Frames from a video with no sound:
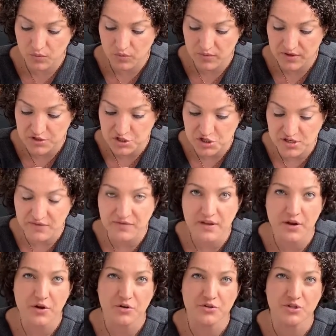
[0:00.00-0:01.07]
the shift
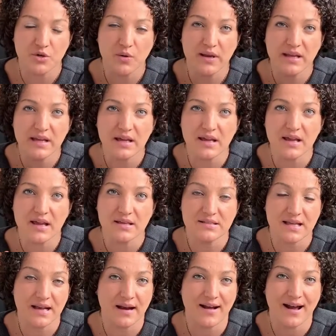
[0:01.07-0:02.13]
that you're doing is
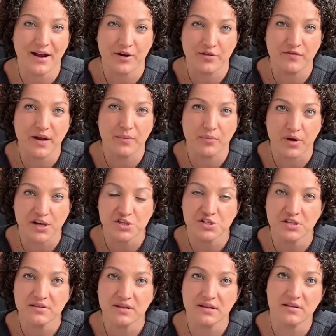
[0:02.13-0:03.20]
at a higher
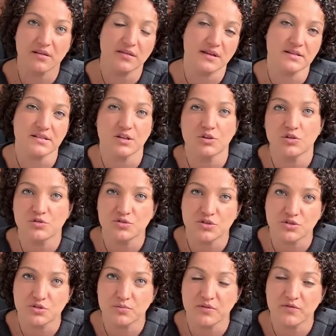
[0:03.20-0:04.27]
vibration than the things that you used to
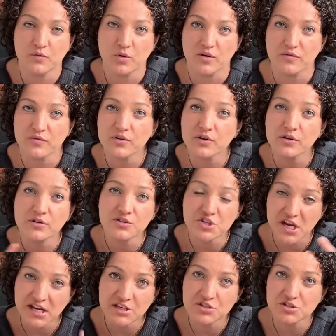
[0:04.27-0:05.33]
do before for
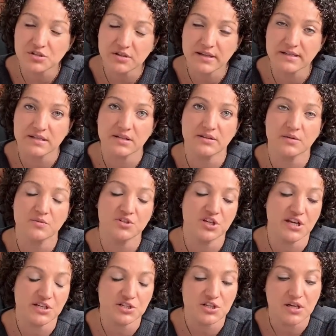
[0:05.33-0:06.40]
change, like dealing with
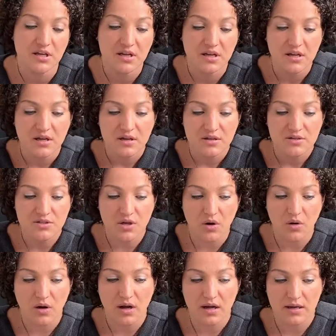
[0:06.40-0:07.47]
change.
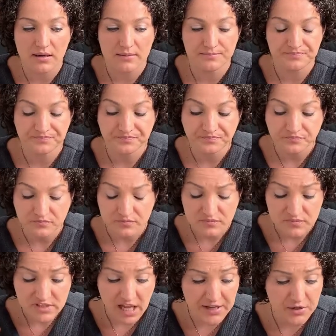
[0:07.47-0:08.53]
So,
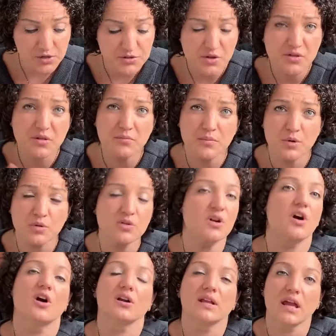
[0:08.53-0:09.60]
and also the moon
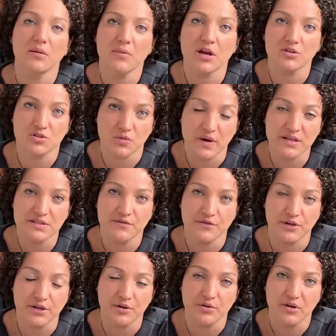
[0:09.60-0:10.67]
card came out twice for
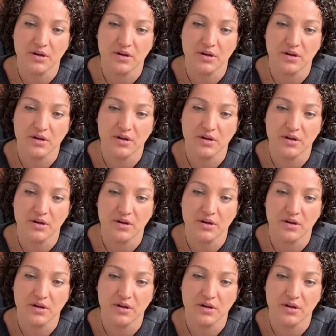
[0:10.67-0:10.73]
you